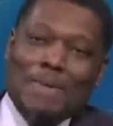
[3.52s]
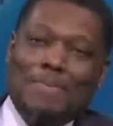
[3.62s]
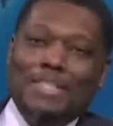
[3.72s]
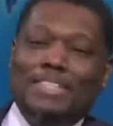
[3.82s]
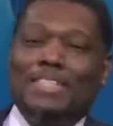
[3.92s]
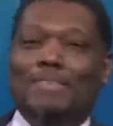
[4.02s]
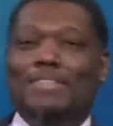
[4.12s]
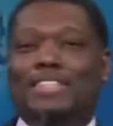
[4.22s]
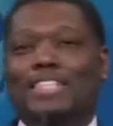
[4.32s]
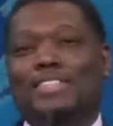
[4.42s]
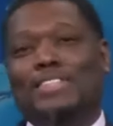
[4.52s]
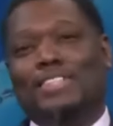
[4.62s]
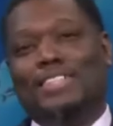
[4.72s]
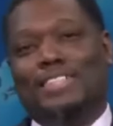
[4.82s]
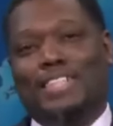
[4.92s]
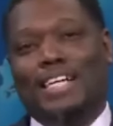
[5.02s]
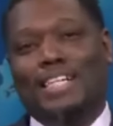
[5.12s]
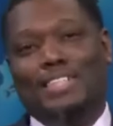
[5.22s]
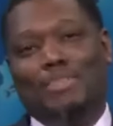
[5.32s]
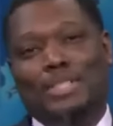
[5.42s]
A police officer in New York
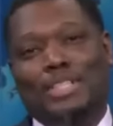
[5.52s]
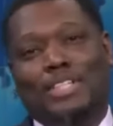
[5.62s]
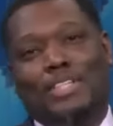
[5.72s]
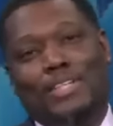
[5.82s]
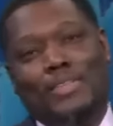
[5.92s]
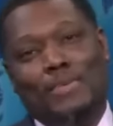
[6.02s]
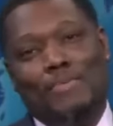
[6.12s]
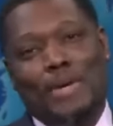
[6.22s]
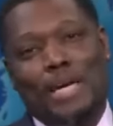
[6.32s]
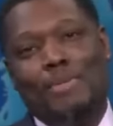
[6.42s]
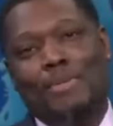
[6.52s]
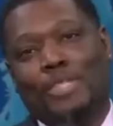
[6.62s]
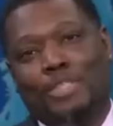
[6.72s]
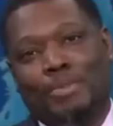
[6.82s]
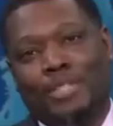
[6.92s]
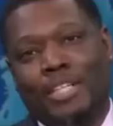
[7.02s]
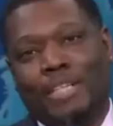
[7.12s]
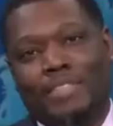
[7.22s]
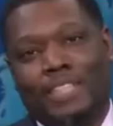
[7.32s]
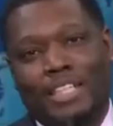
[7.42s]
State is being called the baby whisperer
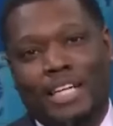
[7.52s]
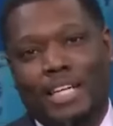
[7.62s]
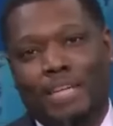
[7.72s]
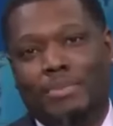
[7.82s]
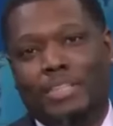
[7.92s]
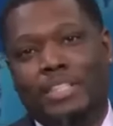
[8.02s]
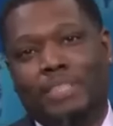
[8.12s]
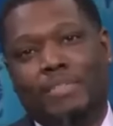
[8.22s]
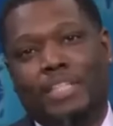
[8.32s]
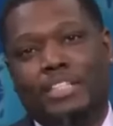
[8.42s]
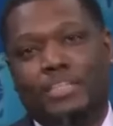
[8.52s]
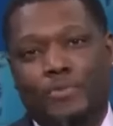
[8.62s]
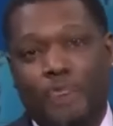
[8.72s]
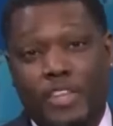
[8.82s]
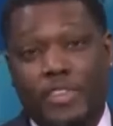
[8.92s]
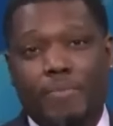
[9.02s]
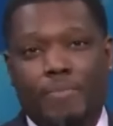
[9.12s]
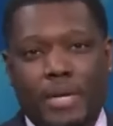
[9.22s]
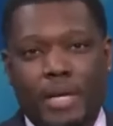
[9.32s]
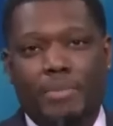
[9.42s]
after he helped deliver his
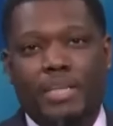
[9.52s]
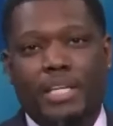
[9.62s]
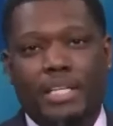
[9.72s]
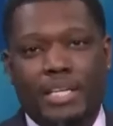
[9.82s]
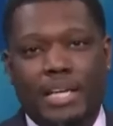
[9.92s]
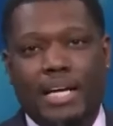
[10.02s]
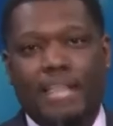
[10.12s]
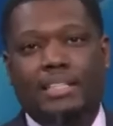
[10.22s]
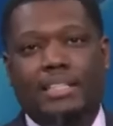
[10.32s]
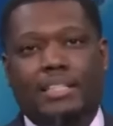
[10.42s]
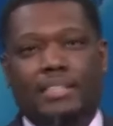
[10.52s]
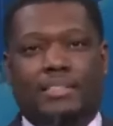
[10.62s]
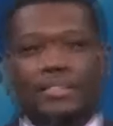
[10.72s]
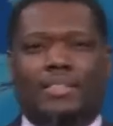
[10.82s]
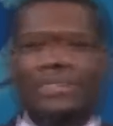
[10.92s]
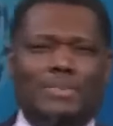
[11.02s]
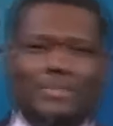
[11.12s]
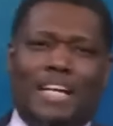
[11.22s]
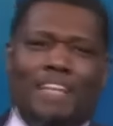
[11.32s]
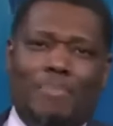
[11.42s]
5th baby in 9 years.
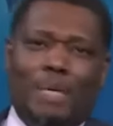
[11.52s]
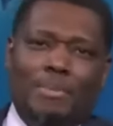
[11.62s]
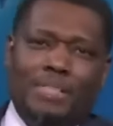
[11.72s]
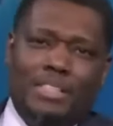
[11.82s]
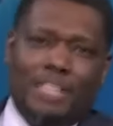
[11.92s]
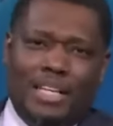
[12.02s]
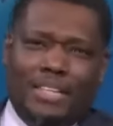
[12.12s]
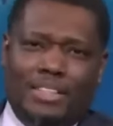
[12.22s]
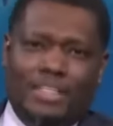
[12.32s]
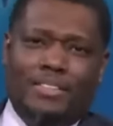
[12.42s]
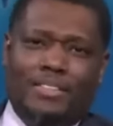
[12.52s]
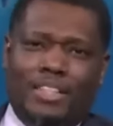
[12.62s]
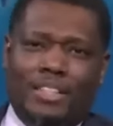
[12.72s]
Only 5 babies in 9 years,